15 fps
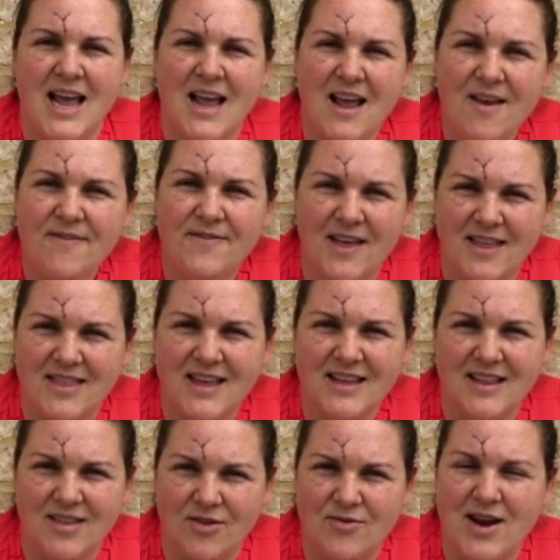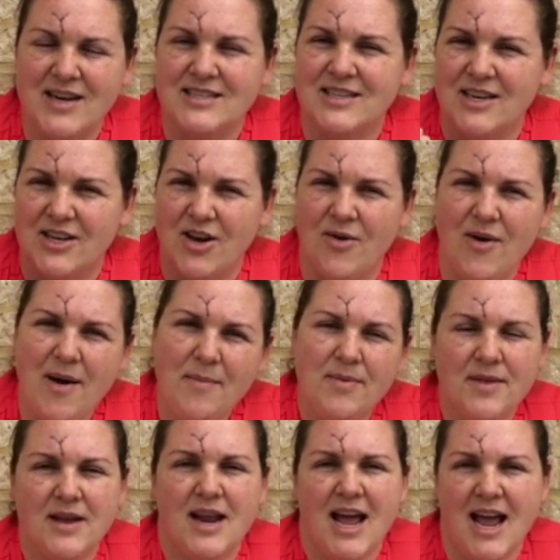If they think that the rate is going to go up,
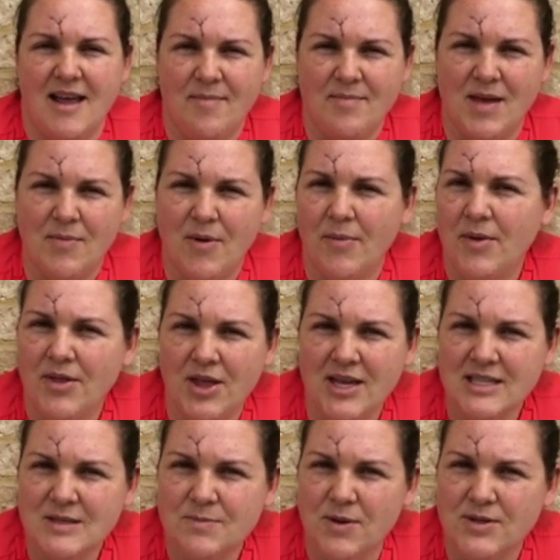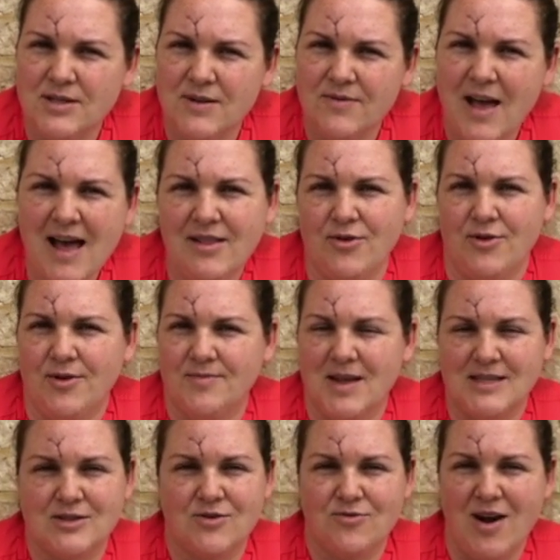then hey, they probably think it's a positive outlook.
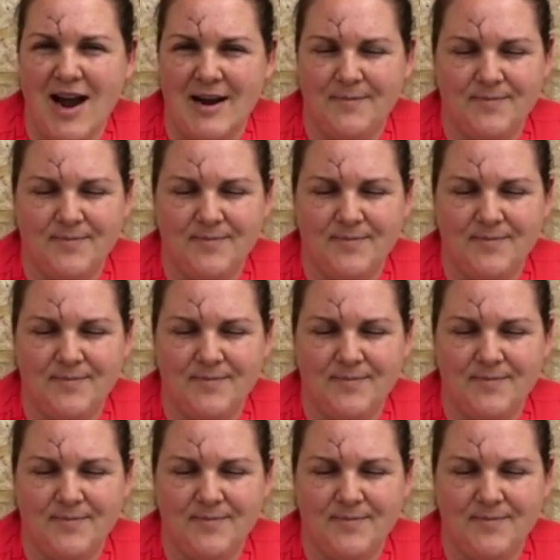That's great.